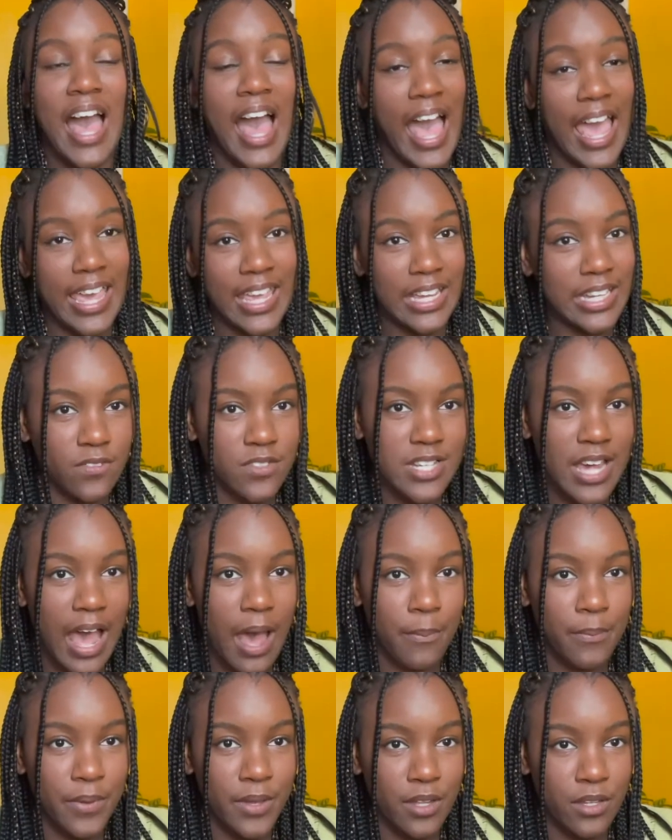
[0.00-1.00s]
I can
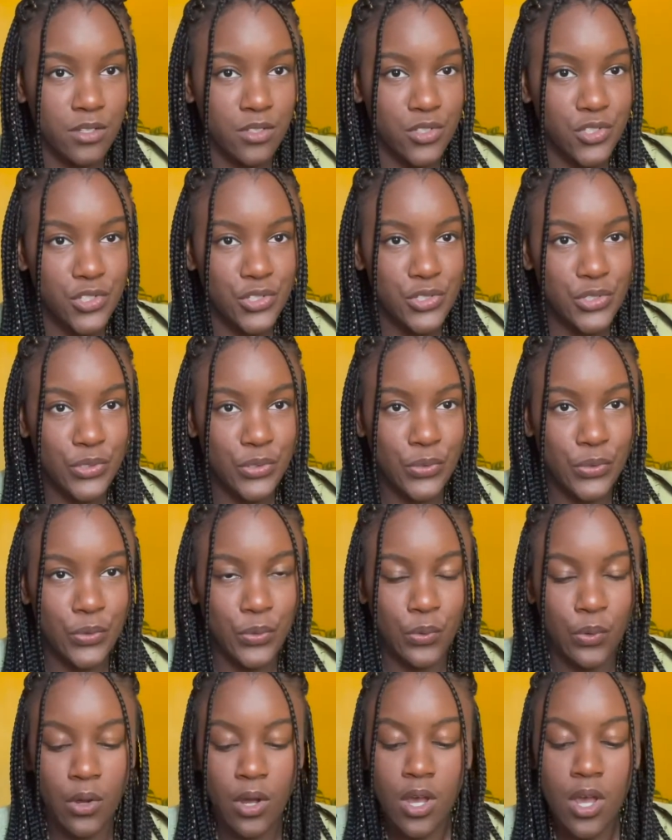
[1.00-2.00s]
tap
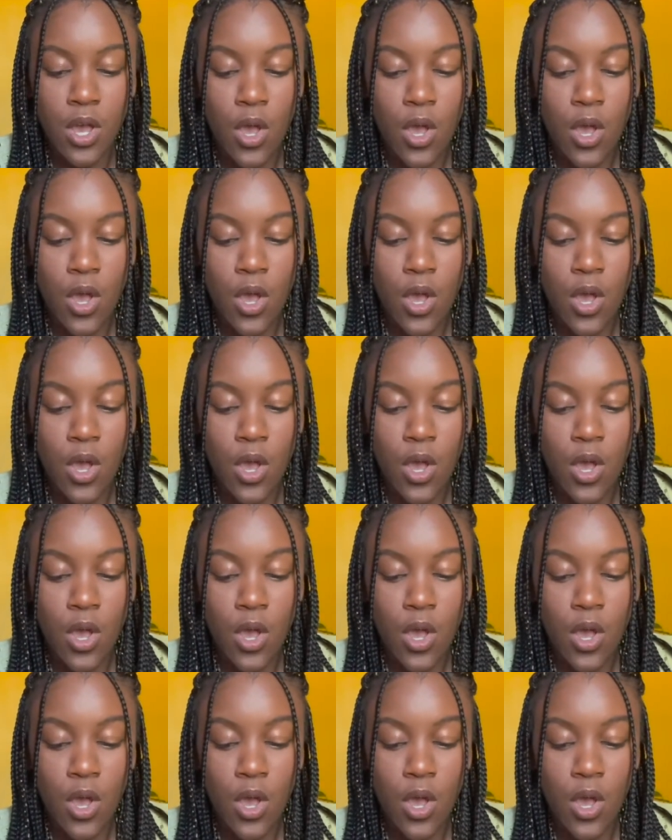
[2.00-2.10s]
into